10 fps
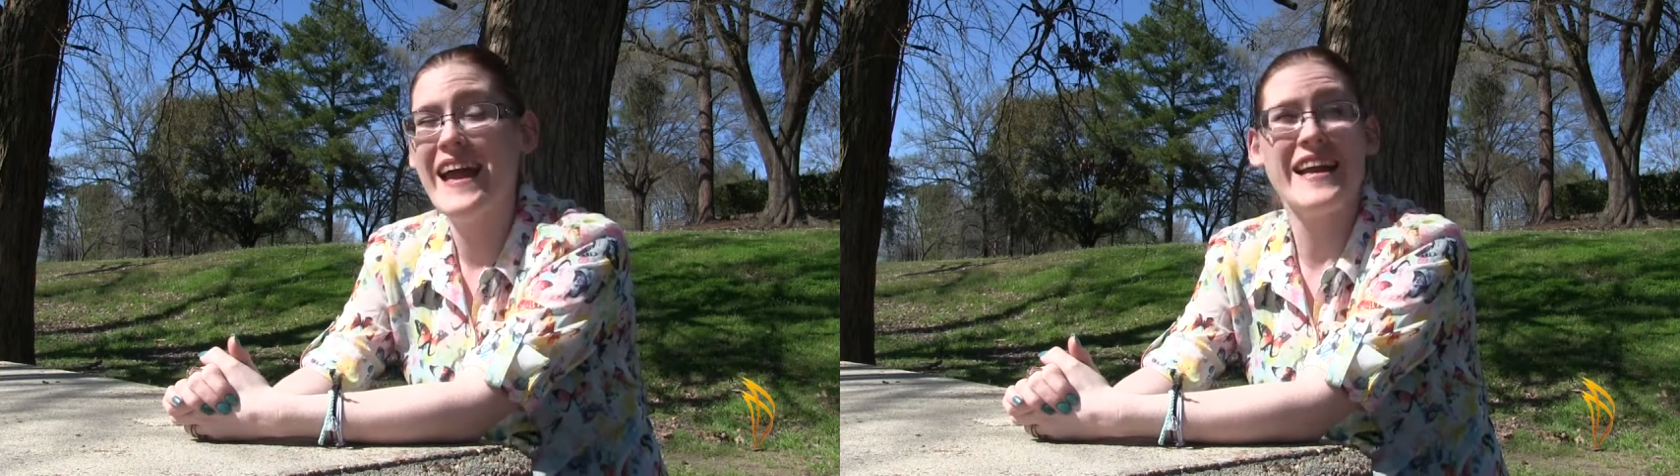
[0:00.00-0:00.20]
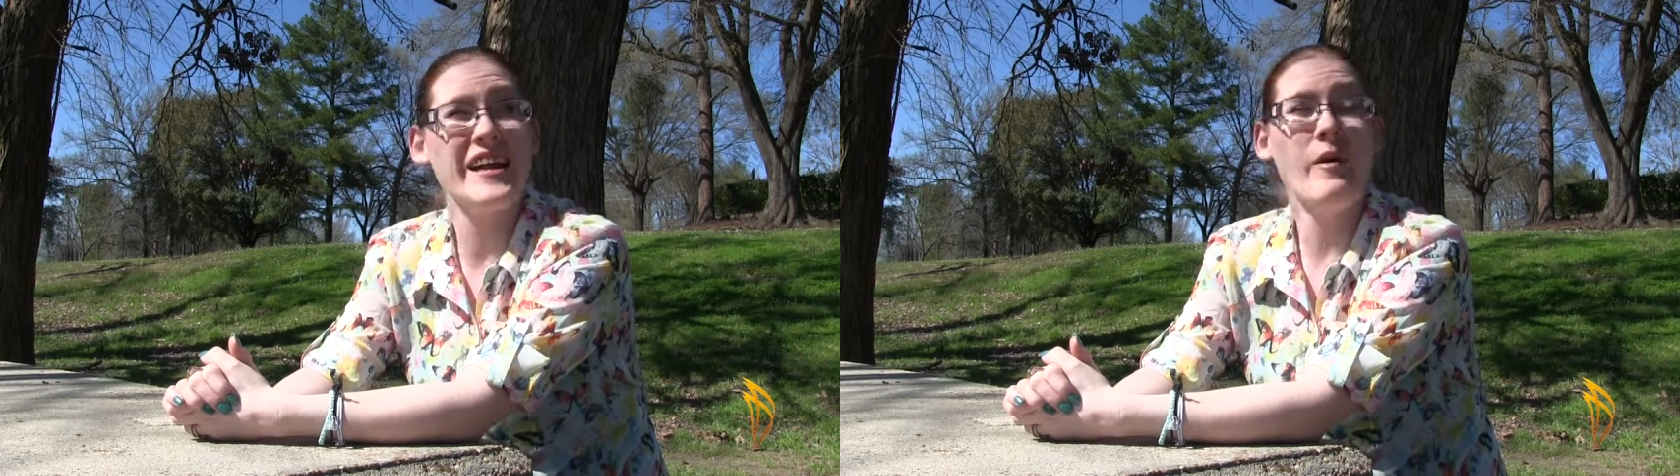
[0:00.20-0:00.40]

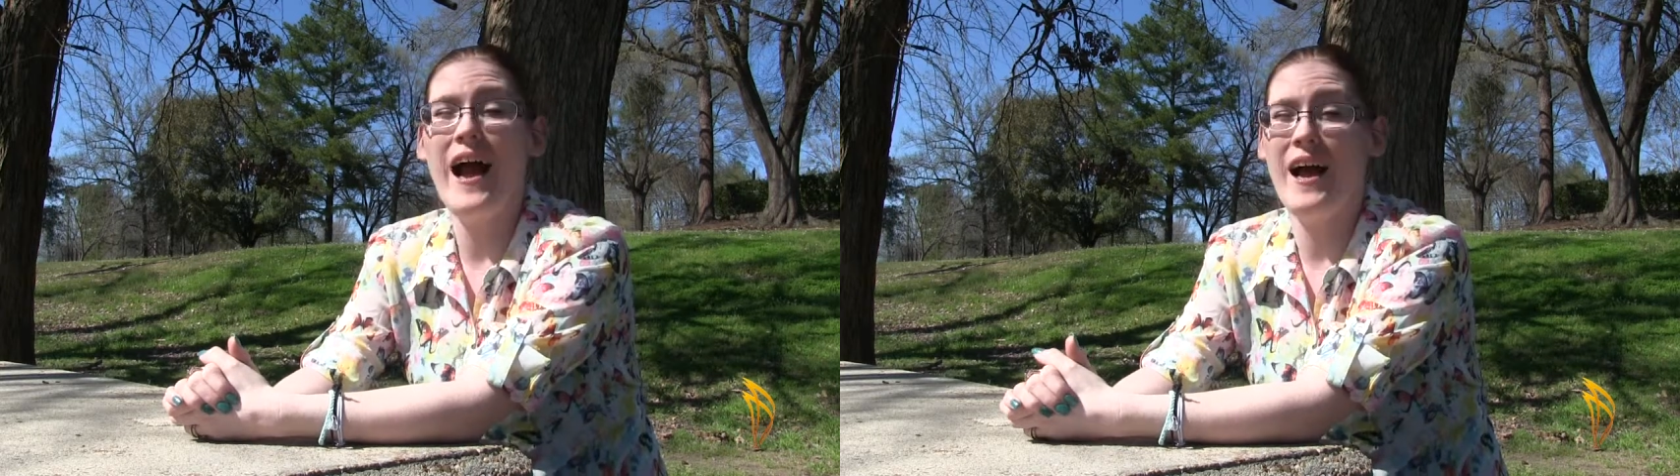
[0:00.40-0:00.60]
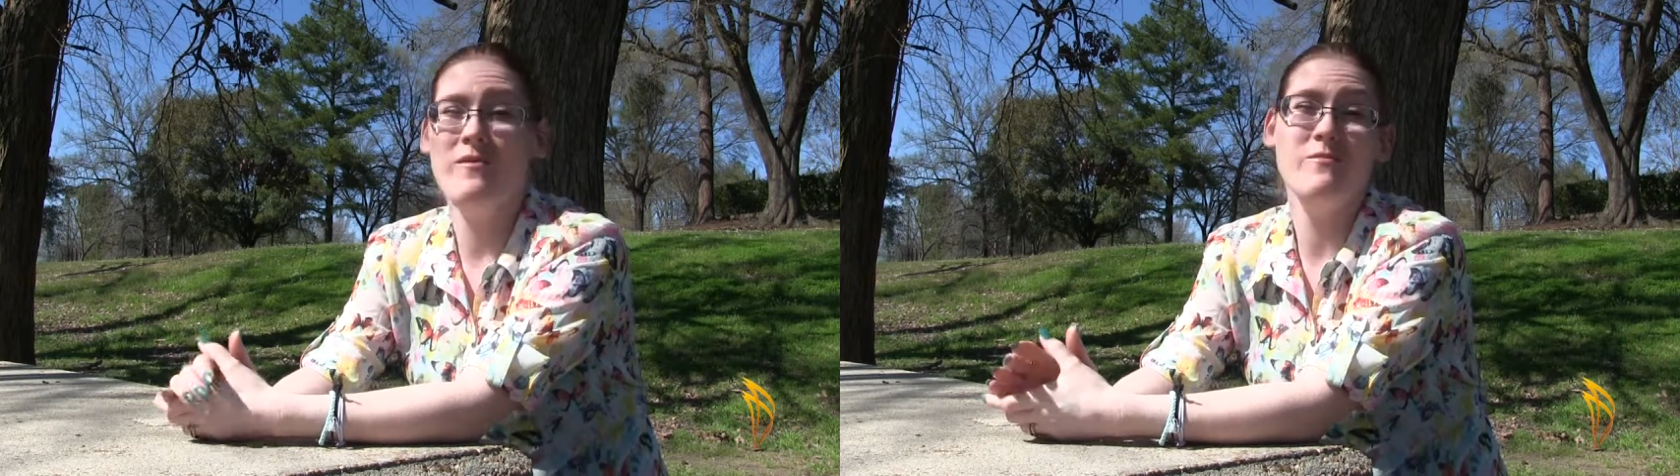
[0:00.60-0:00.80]
And you know
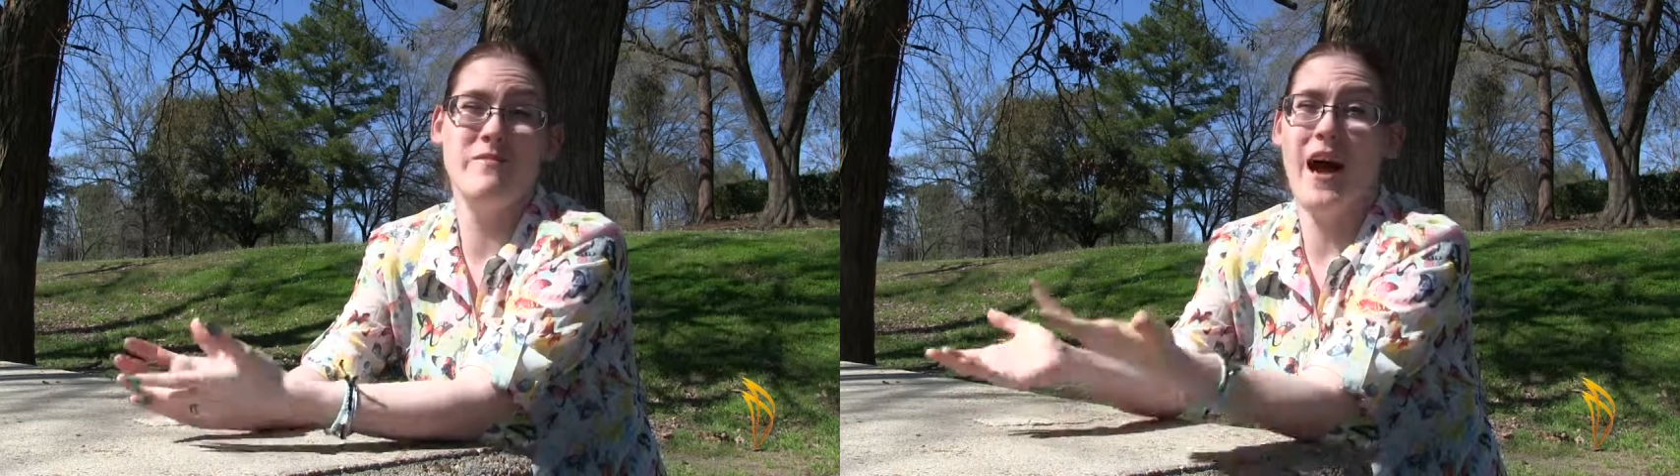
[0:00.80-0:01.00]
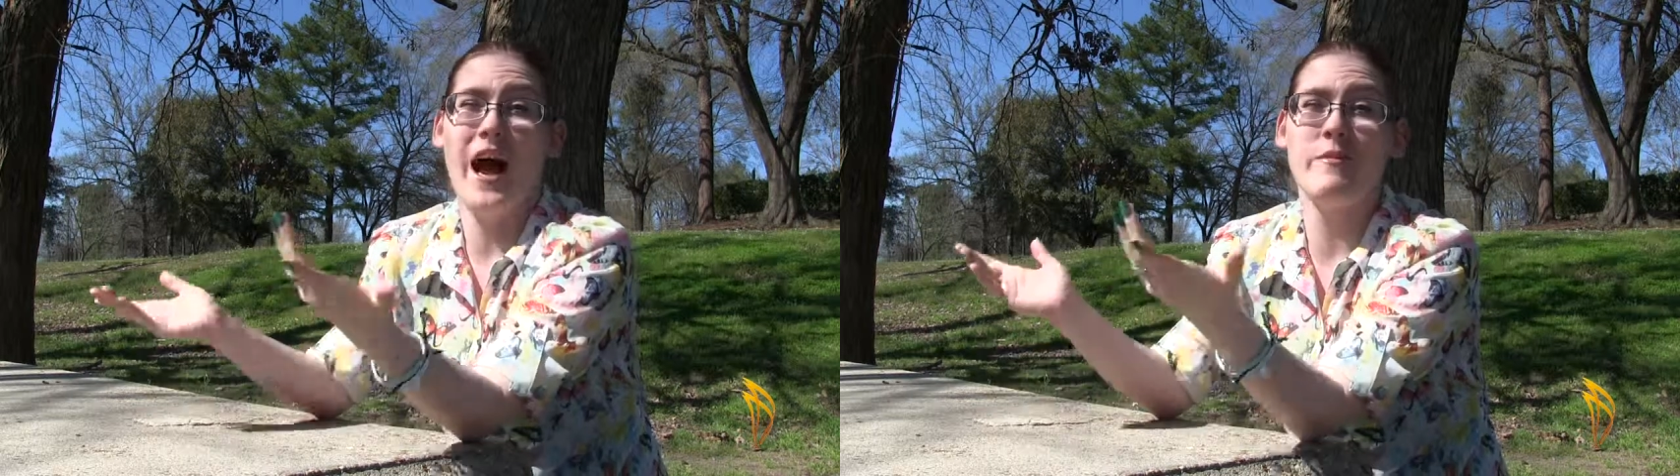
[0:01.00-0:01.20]
what?
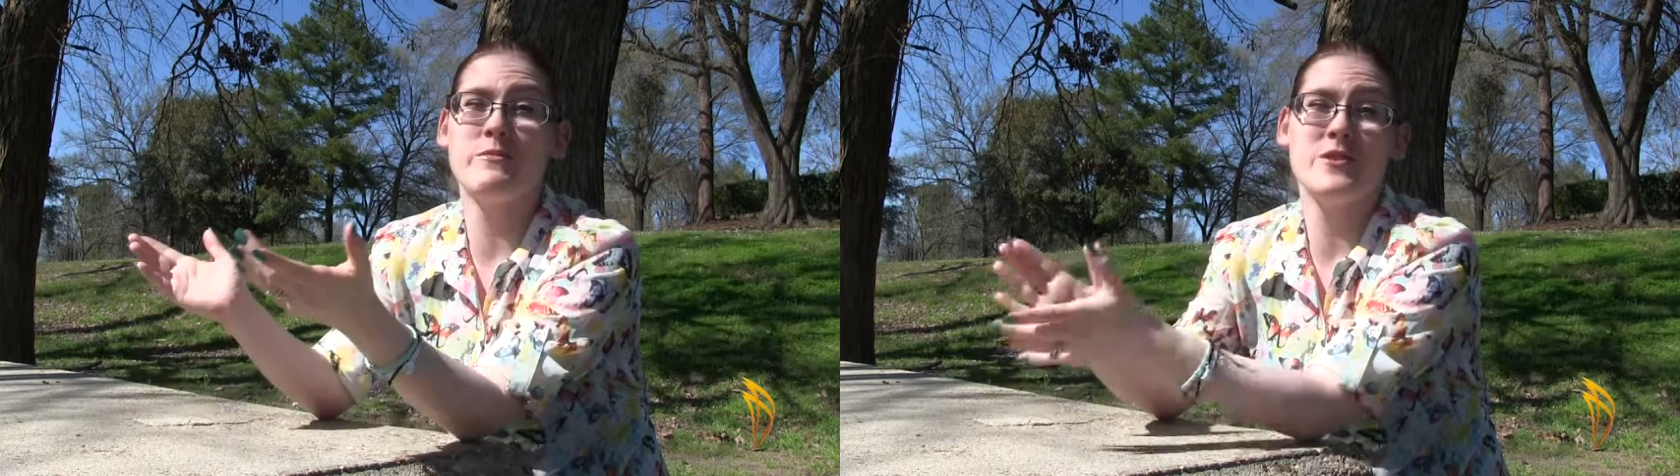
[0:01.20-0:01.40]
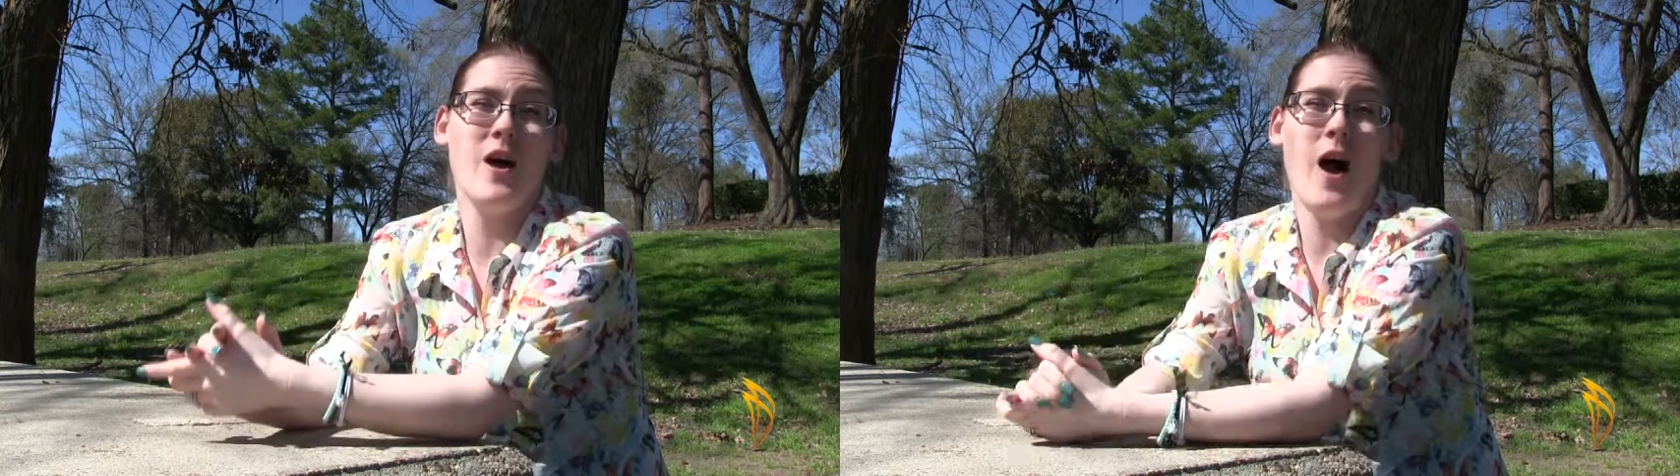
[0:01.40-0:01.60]
I'm